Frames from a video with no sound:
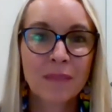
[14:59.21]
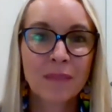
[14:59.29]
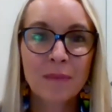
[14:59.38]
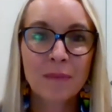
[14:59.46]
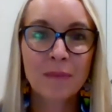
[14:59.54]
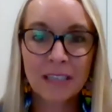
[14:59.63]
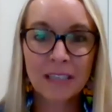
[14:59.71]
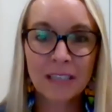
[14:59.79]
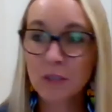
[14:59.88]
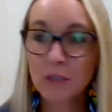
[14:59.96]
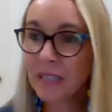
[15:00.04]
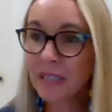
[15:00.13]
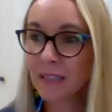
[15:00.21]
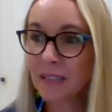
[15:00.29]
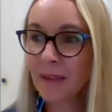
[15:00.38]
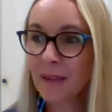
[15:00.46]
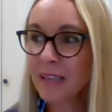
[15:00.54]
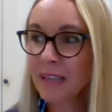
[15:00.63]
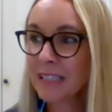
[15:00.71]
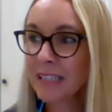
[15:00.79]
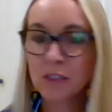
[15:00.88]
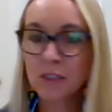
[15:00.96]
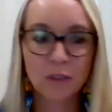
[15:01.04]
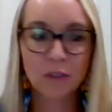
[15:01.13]
Maybe I need
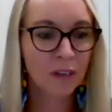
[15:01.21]
to